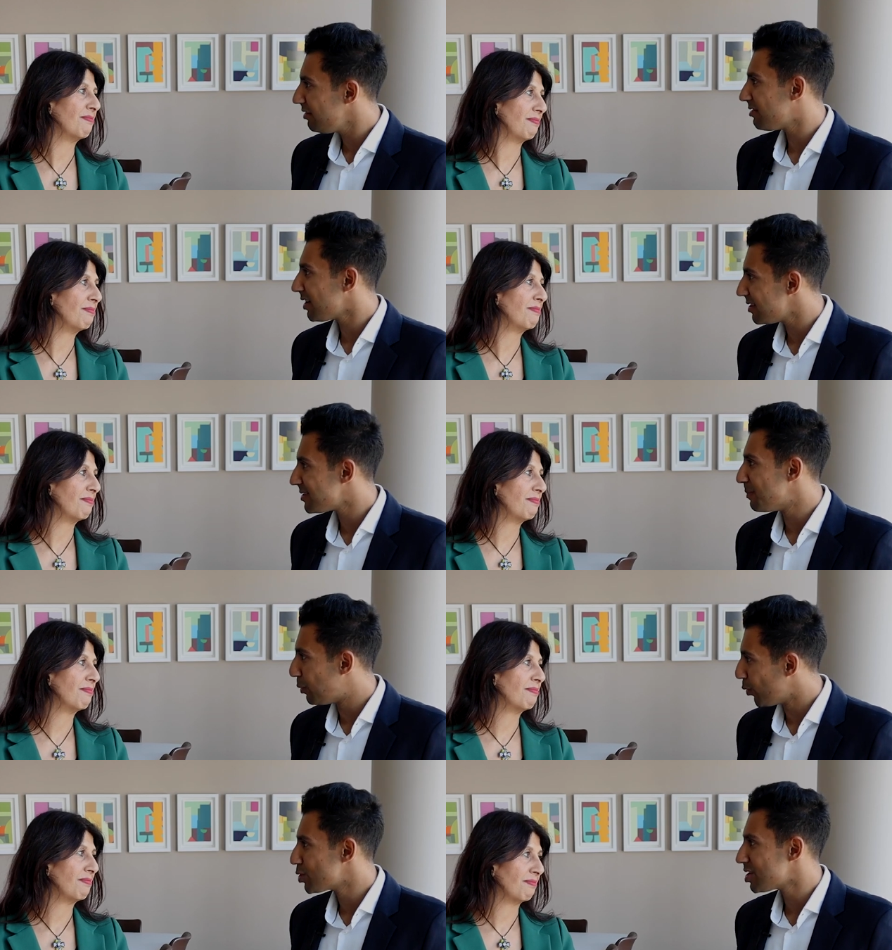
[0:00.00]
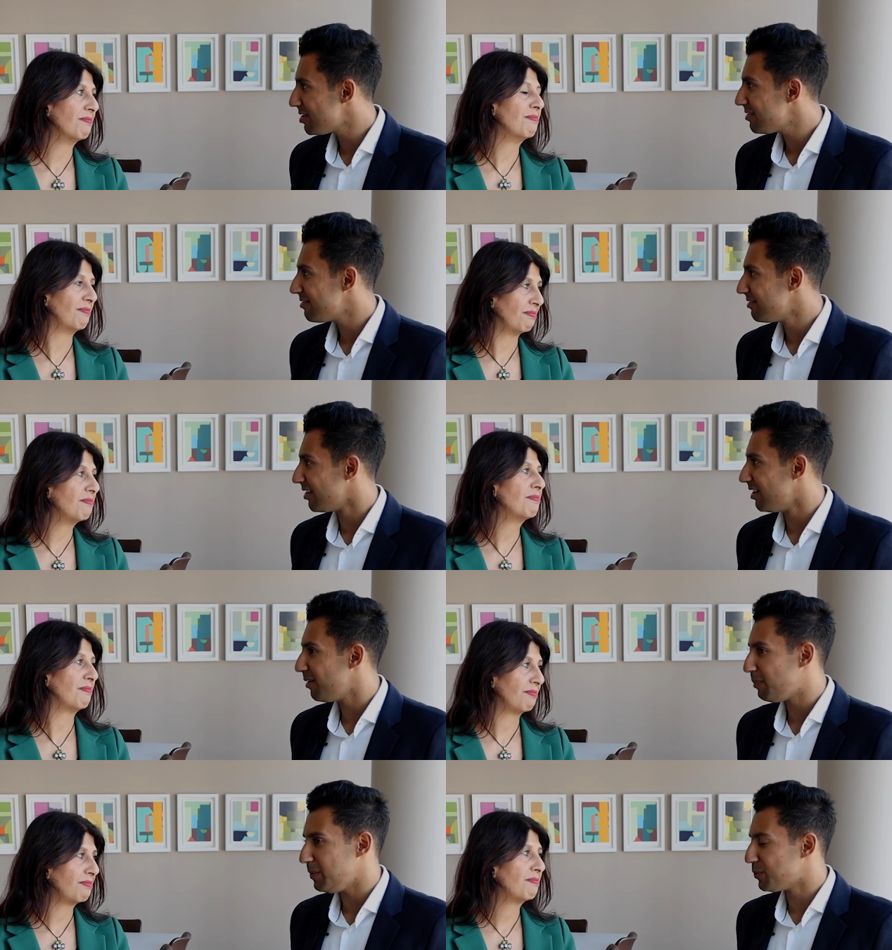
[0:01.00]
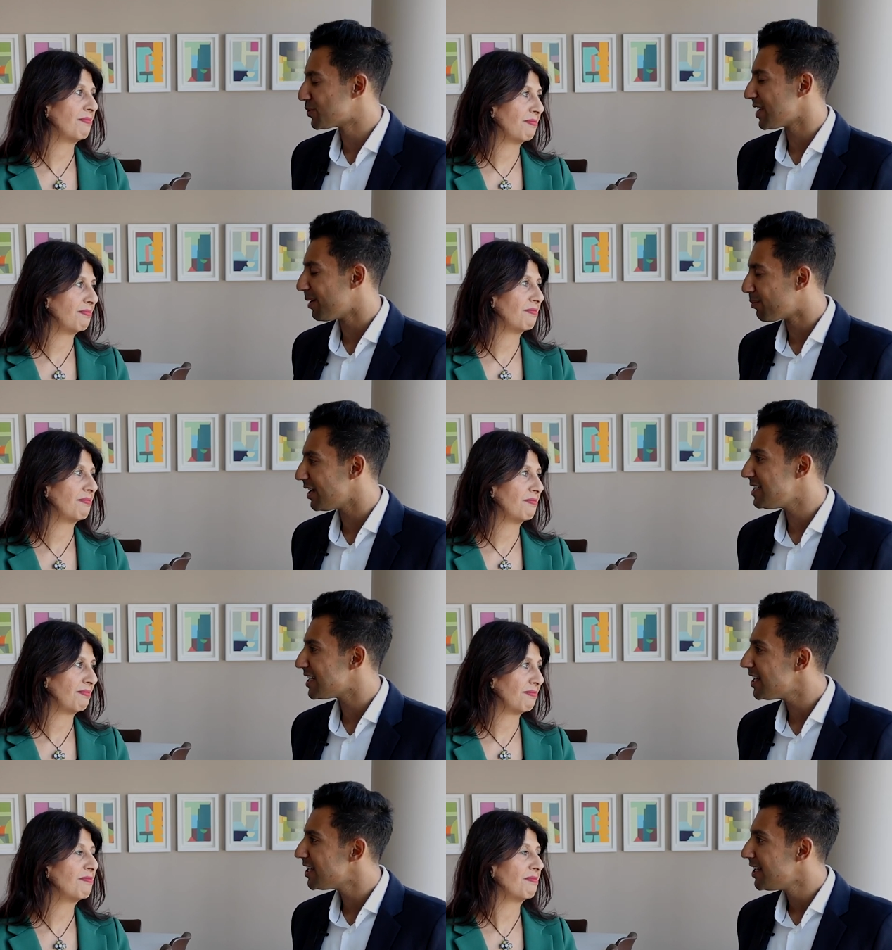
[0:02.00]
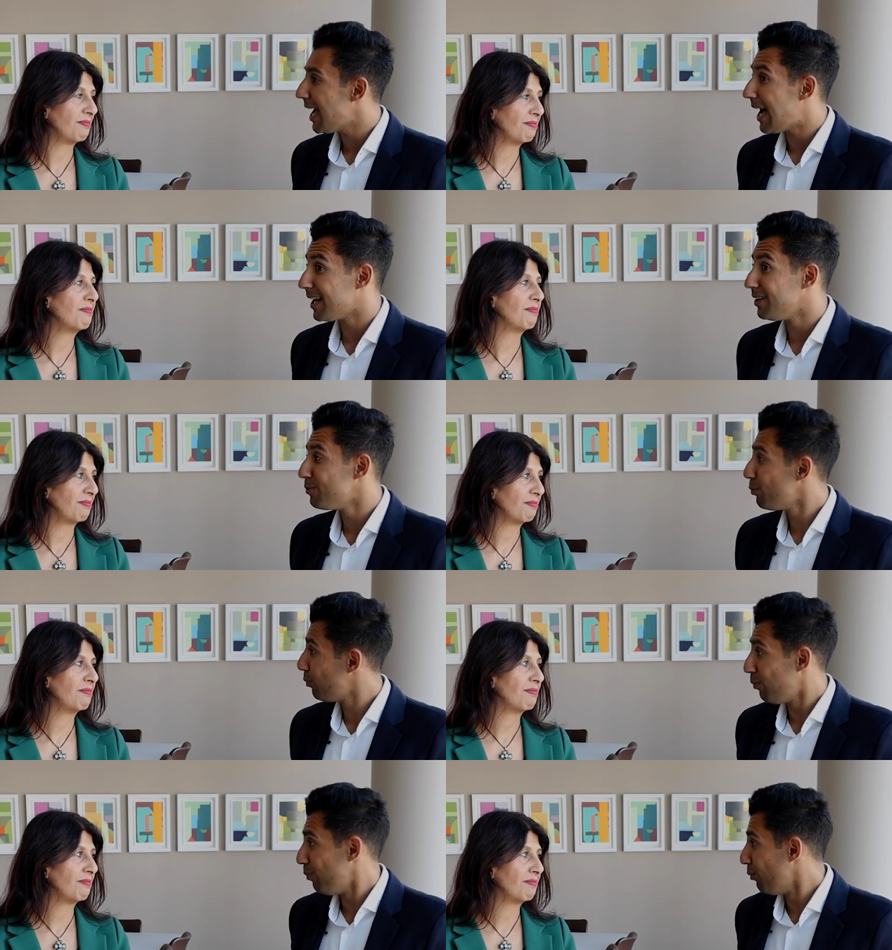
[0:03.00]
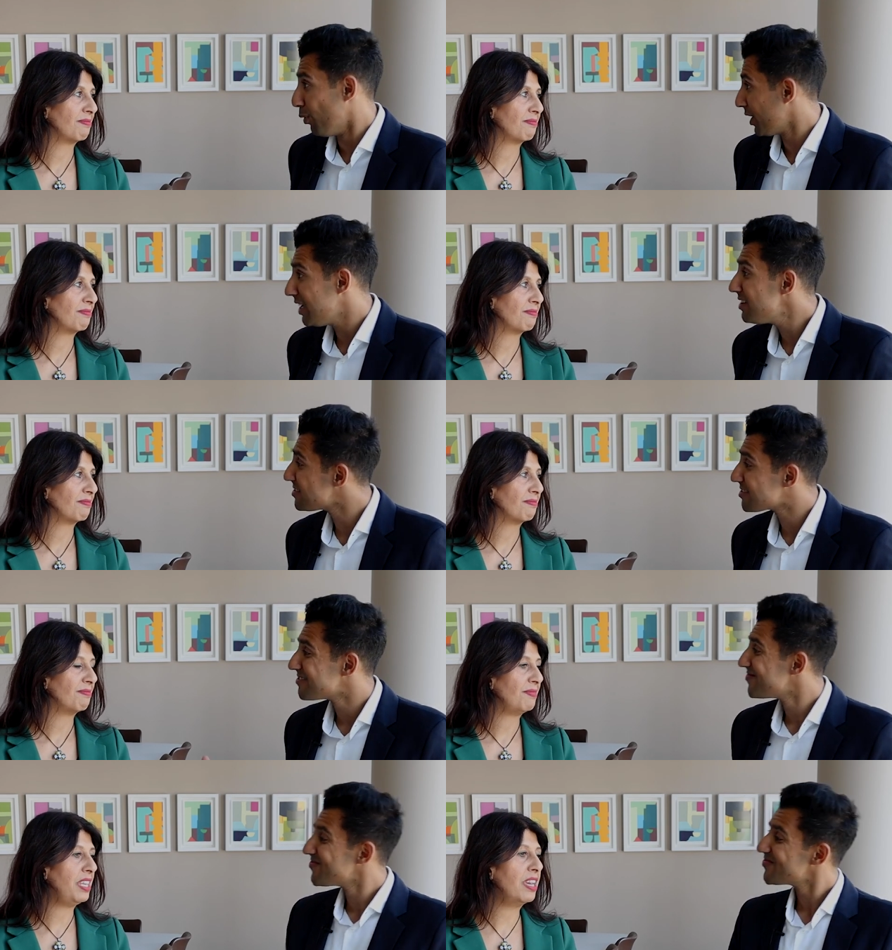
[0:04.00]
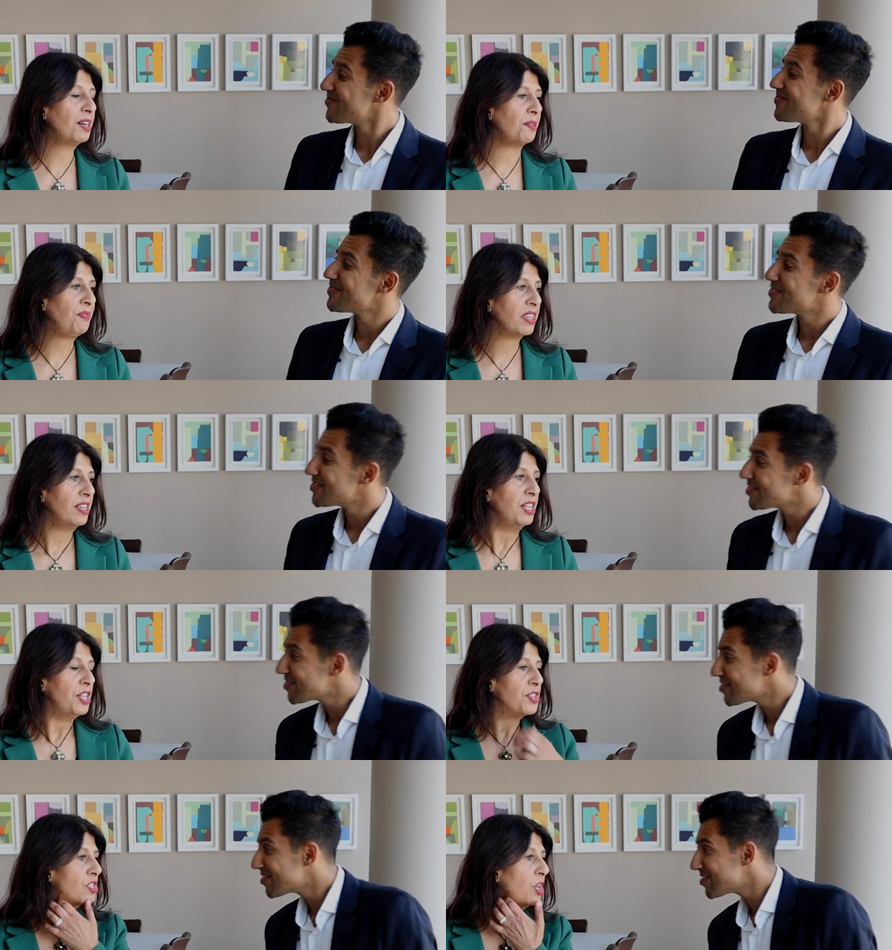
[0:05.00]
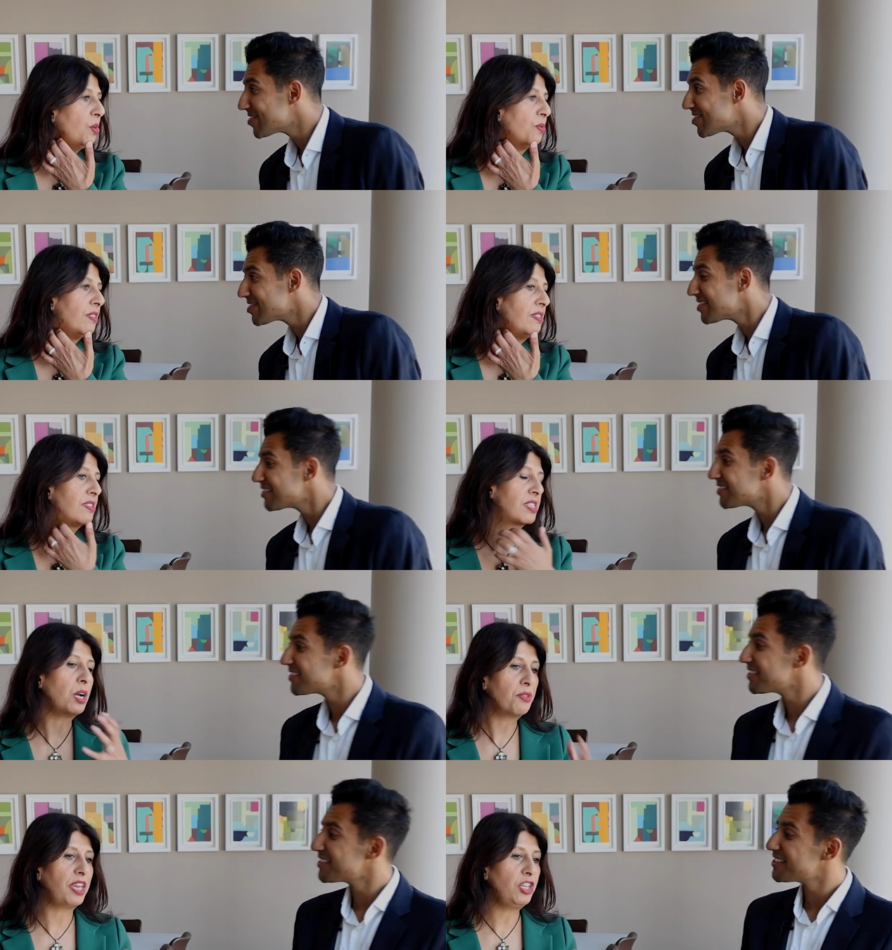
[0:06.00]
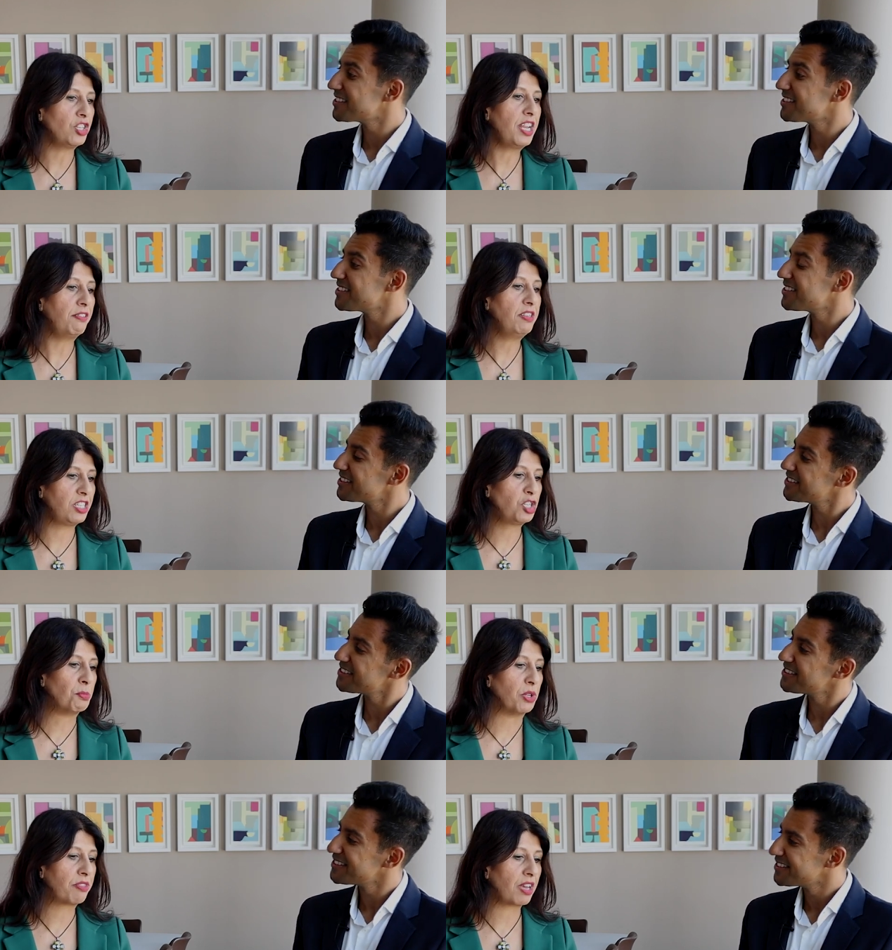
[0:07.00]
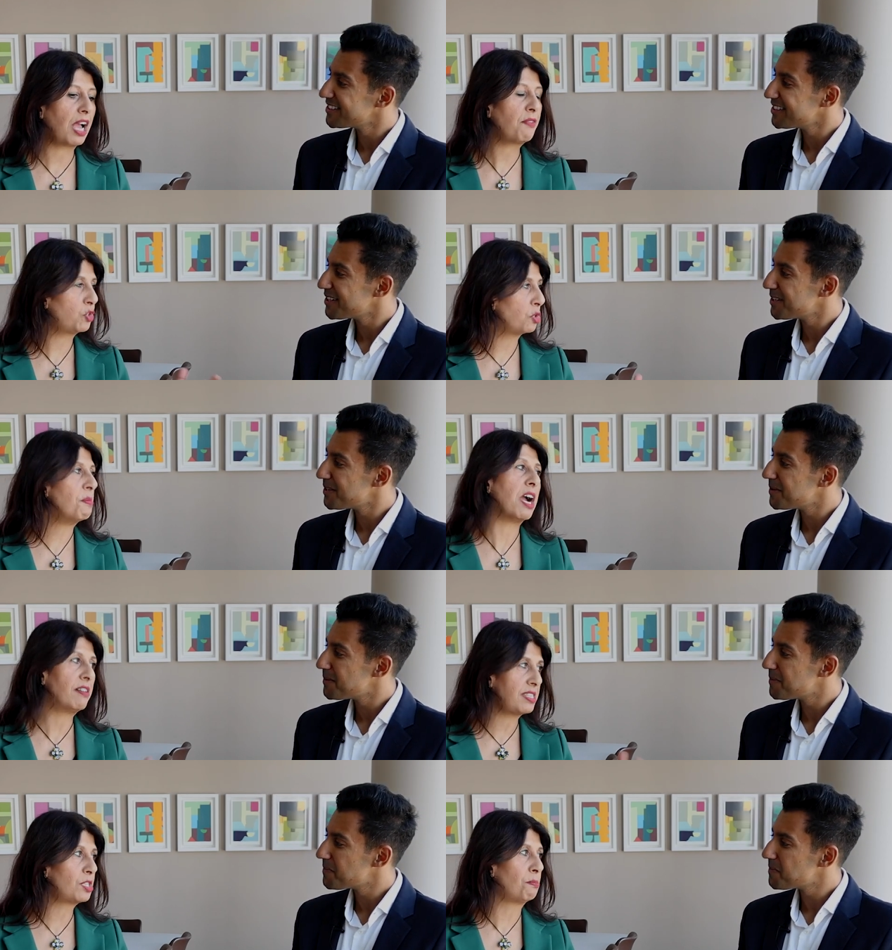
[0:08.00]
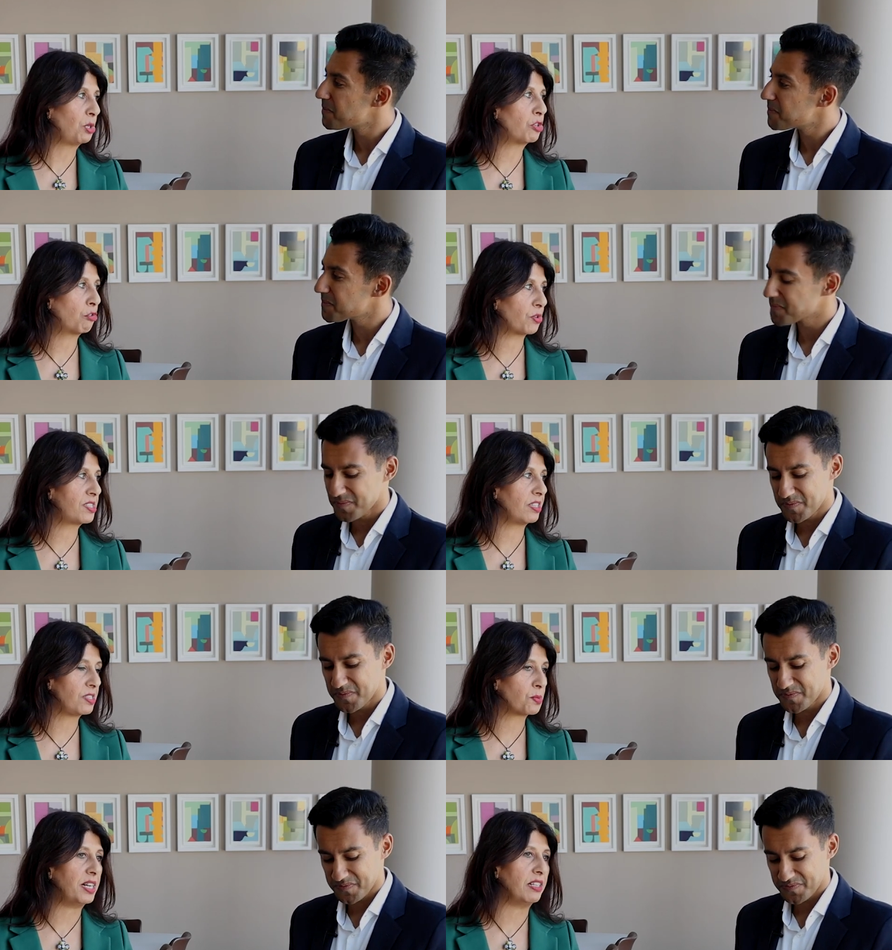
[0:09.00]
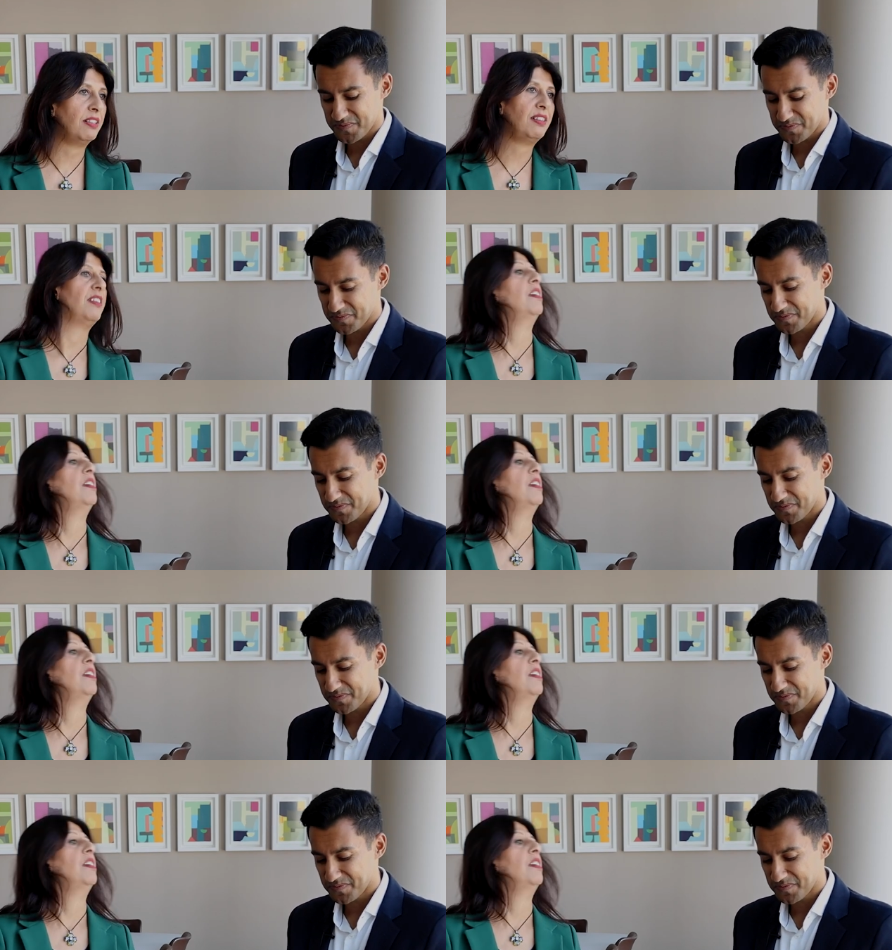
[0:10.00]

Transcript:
Speaker 1: you think it's important that people celebrate it and what it is.
Speaker 2: Yeah. So South Asian Heritage Month, I have to admit, I stumbled across it as well.